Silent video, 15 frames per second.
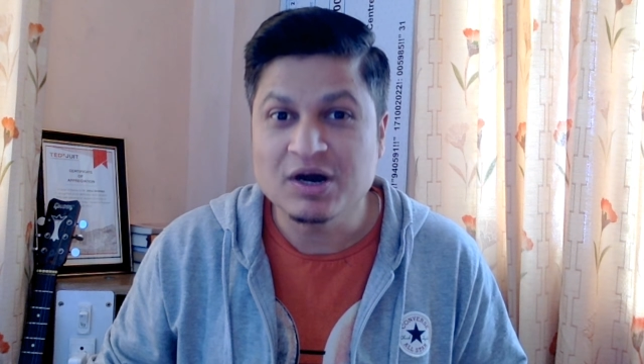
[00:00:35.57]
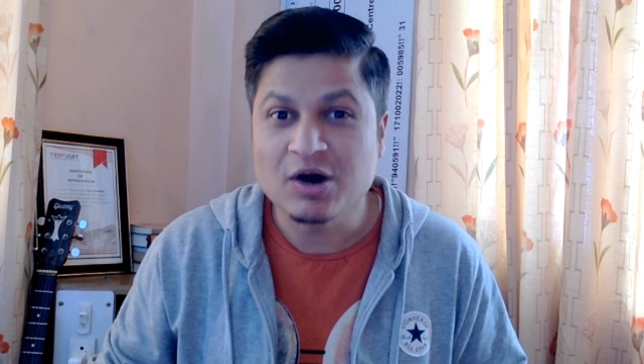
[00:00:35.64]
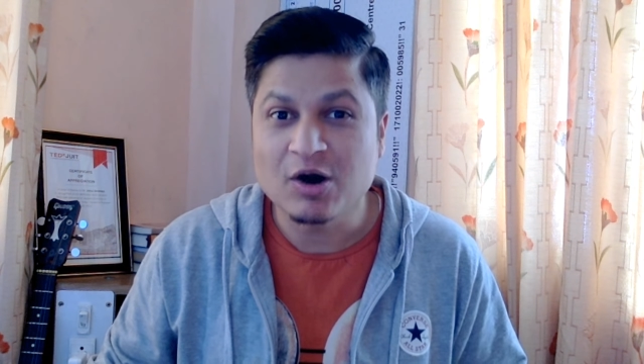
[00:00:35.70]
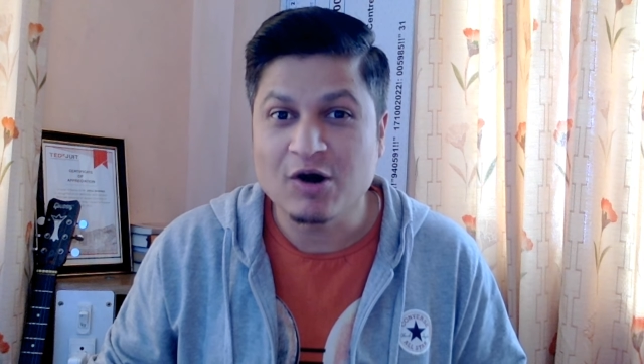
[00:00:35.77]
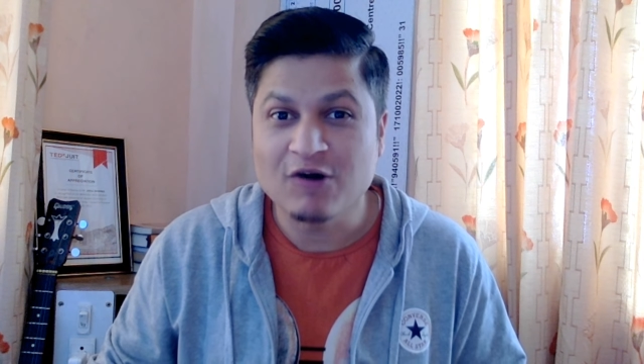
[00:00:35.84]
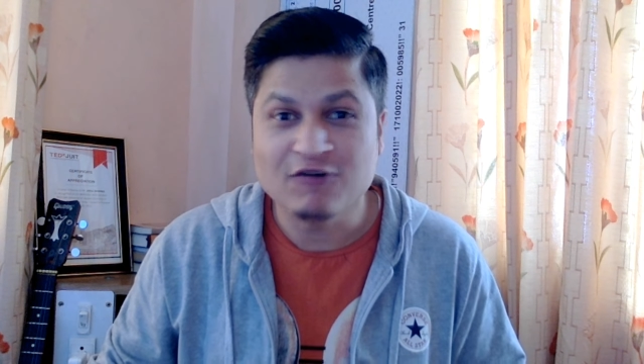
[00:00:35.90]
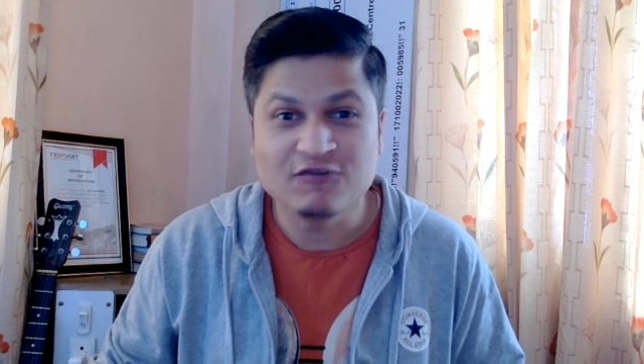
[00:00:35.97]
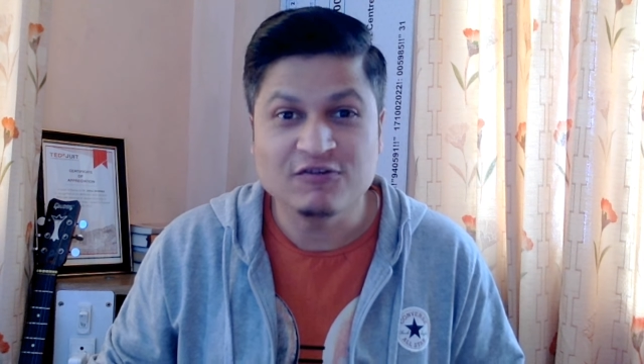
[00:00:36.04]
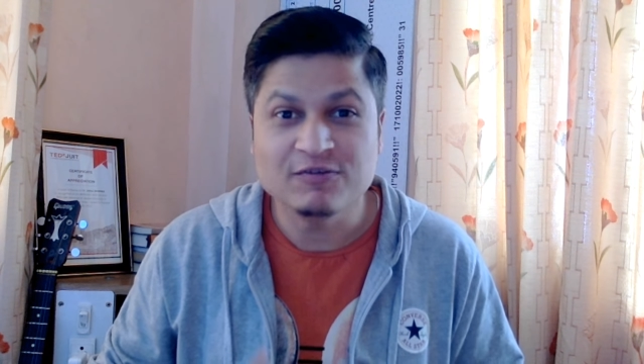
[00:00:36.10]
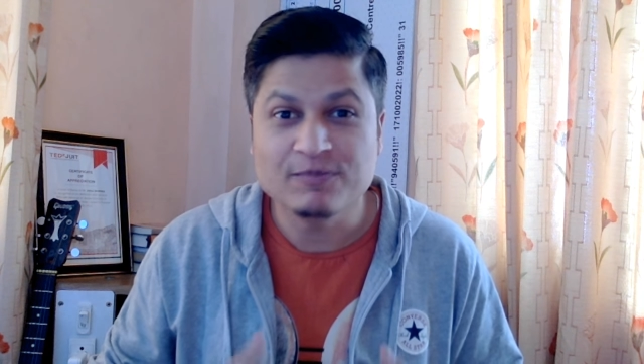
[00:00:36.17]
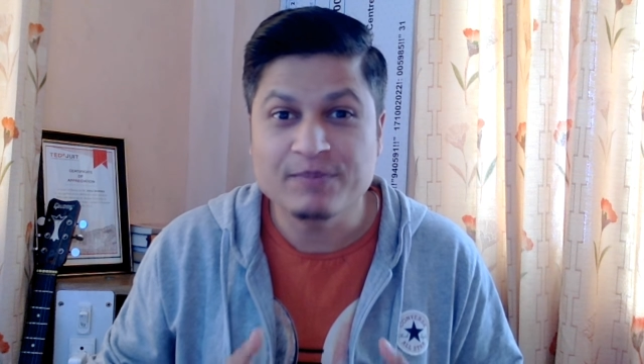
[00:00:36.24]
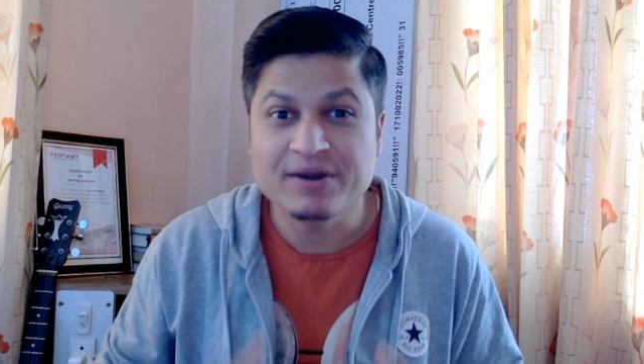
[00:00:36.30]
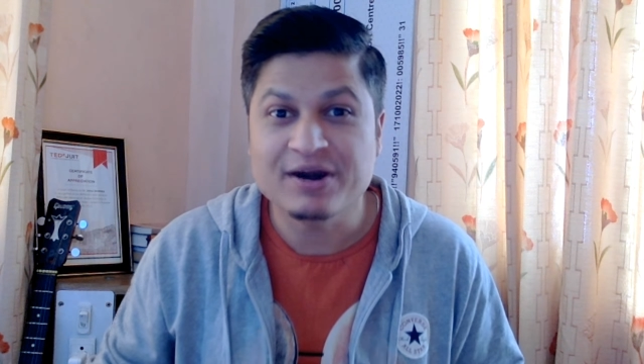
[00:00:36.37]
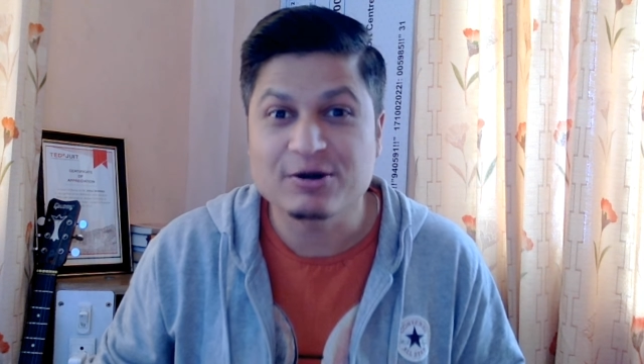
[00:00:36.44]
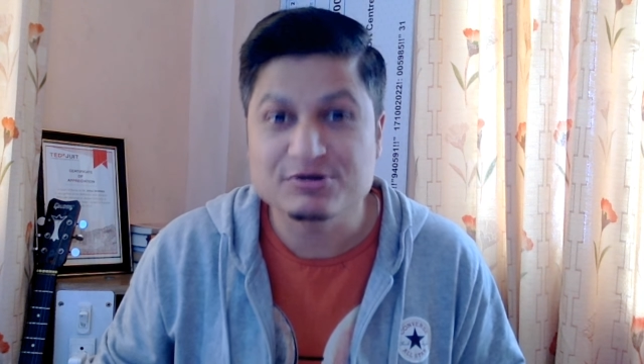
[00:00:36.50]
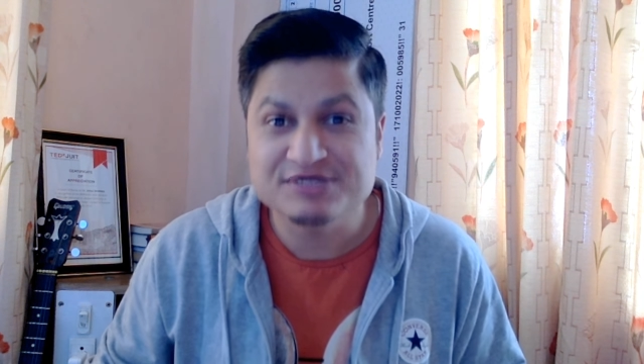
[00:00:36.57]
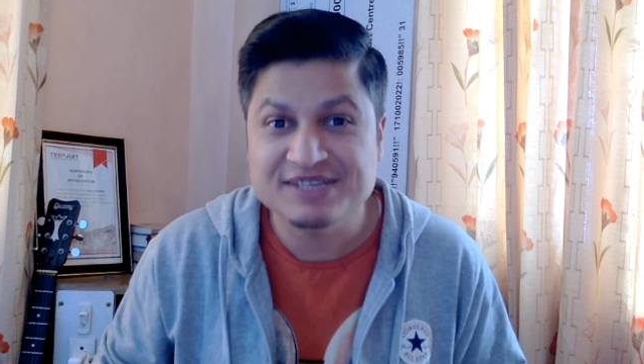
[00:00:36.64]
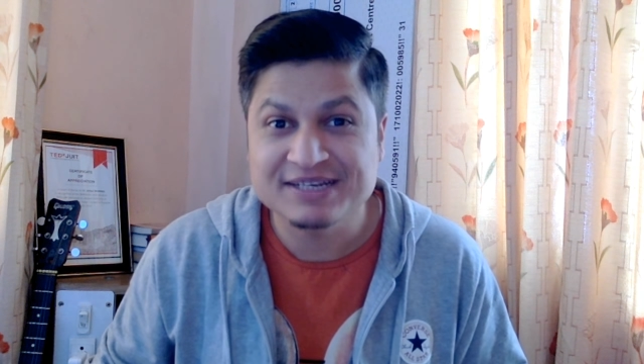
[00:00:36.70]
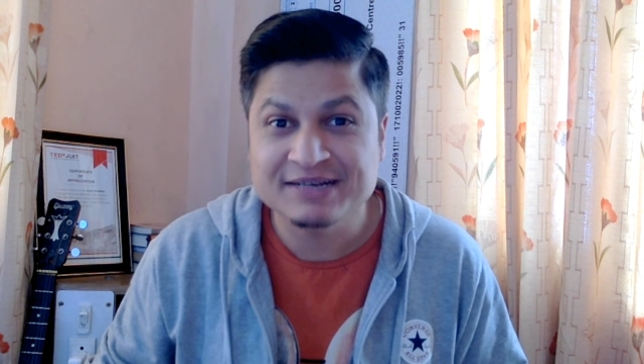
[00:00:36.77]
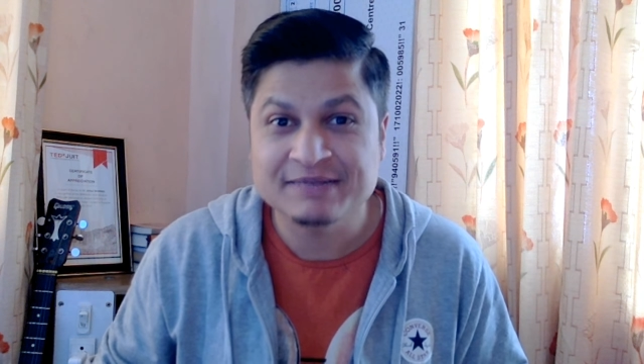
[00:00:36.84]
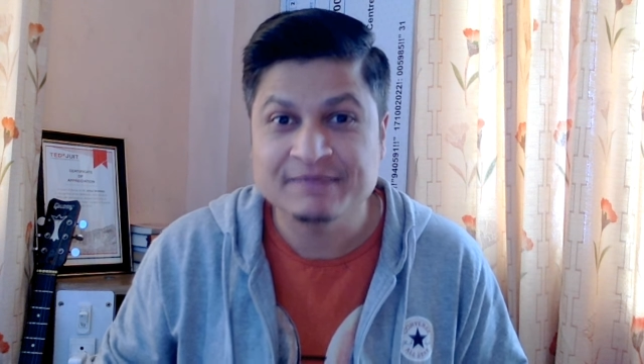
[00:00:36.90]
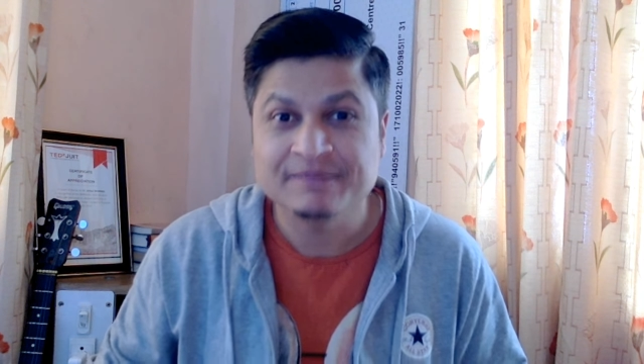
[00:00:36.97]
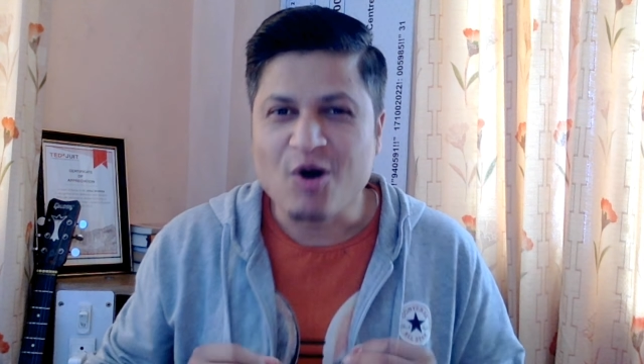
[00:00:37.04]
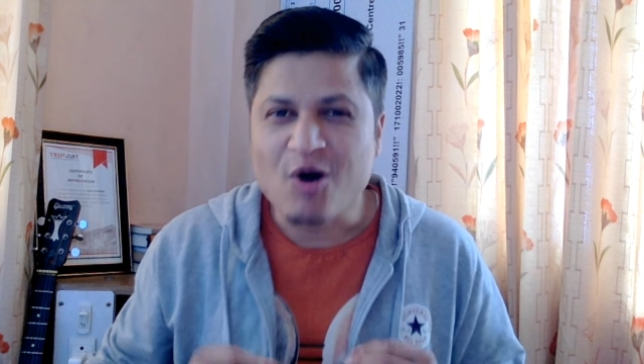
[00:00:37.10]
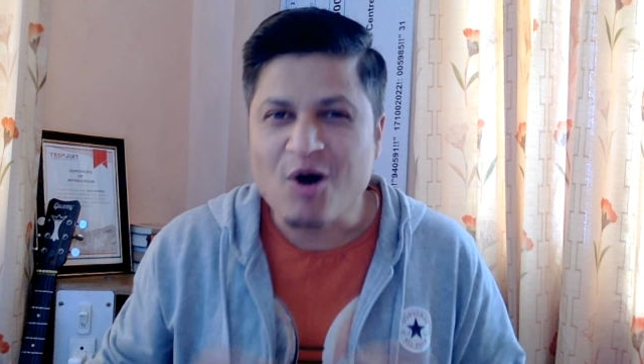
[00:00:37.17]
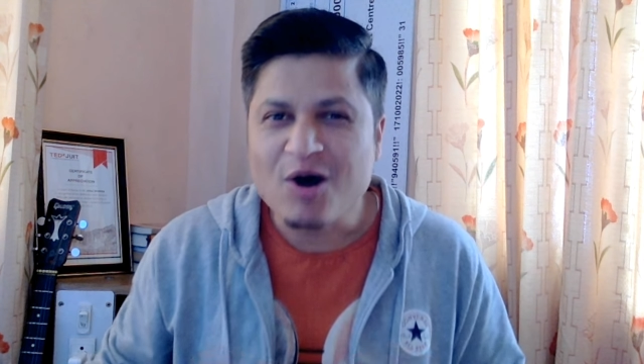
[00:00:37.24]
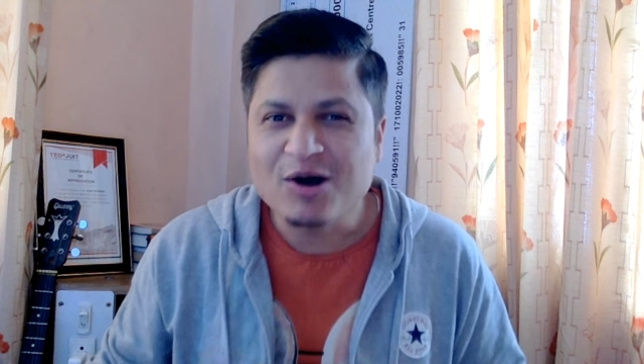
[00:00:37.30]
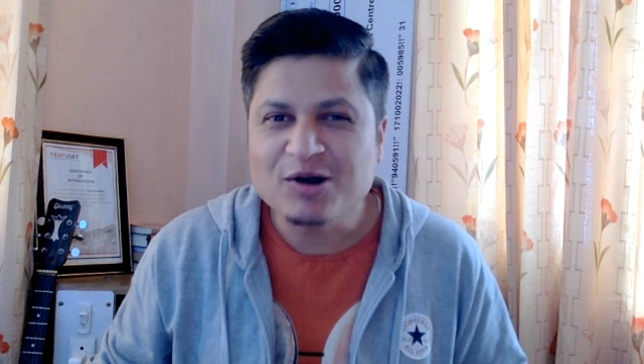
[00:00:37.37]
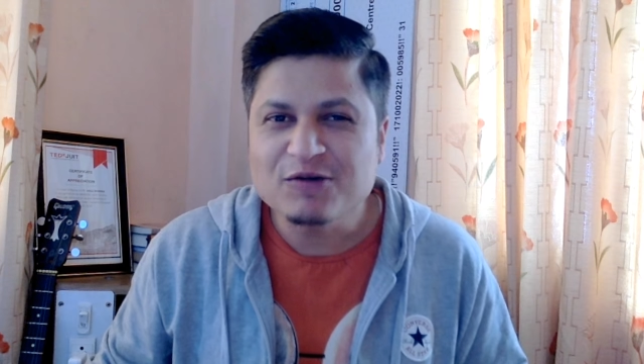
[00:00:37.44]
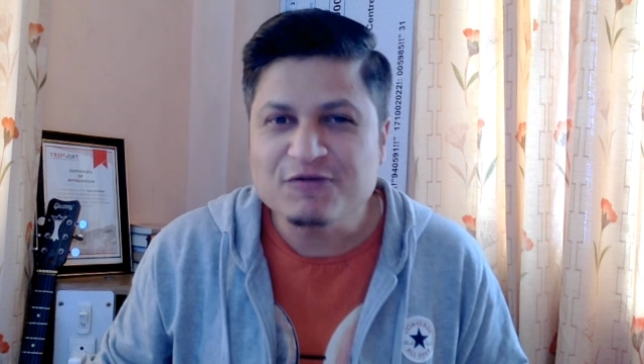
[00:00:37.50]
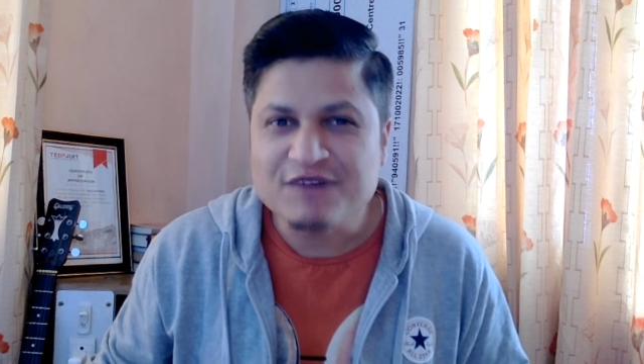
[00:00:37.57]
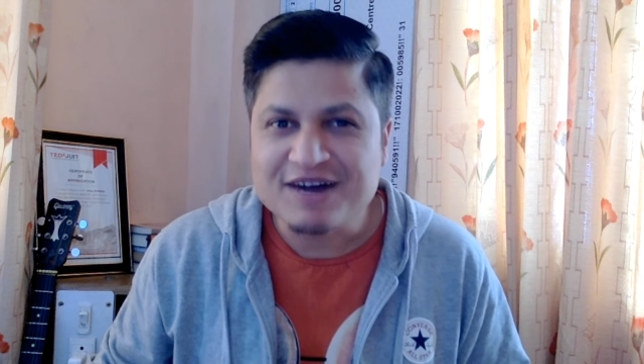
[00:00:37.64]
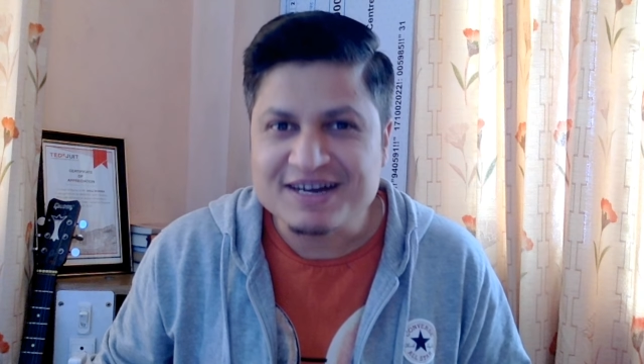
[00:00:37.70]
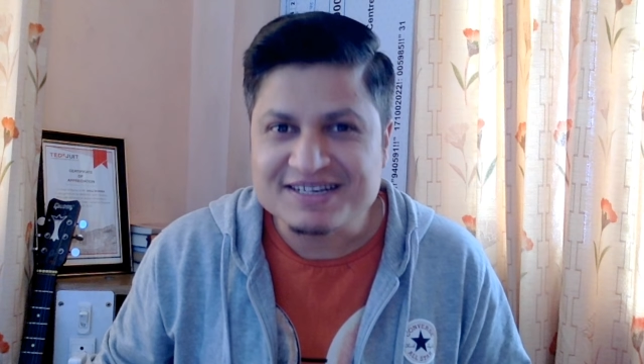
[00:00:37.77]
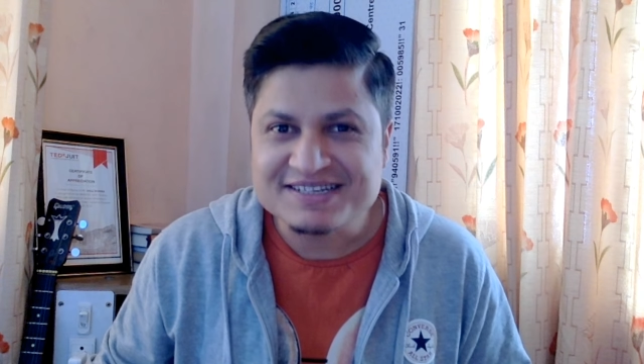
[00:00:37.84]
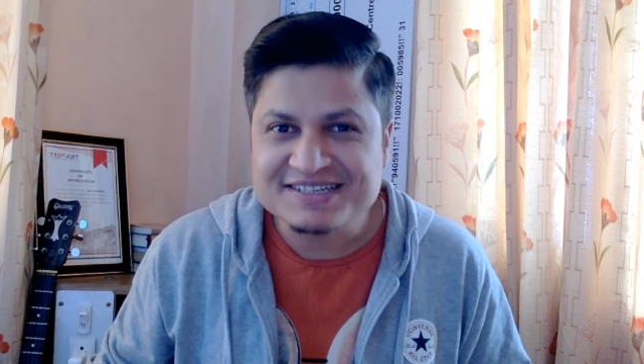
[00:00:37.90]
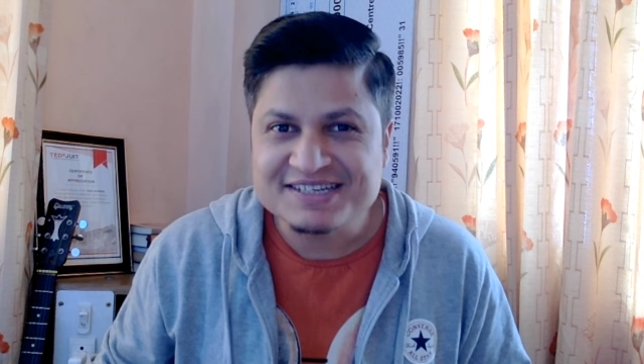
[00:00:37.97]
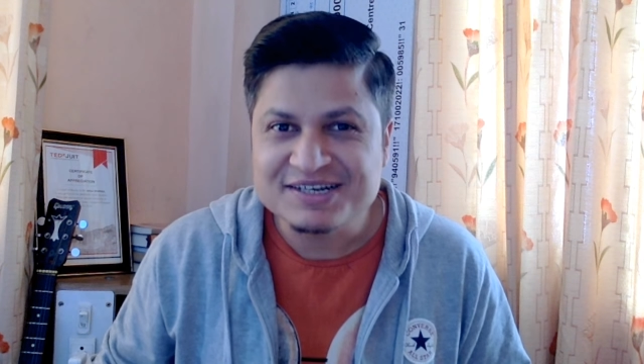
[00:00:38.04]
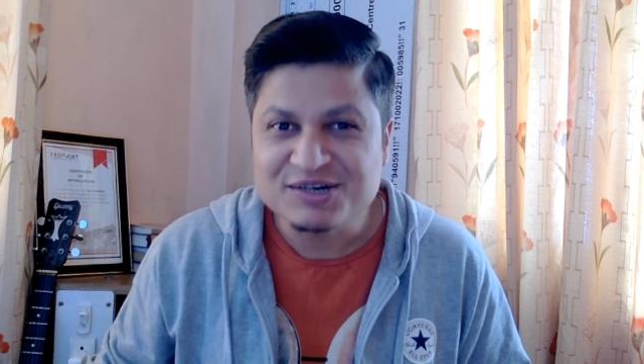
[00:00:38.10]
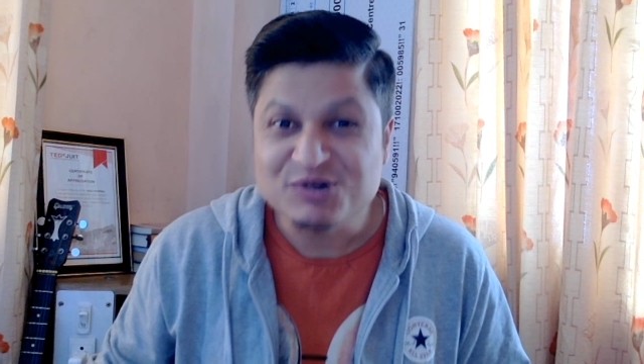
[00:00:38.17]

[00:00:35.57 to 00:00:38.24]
of browsing. All of us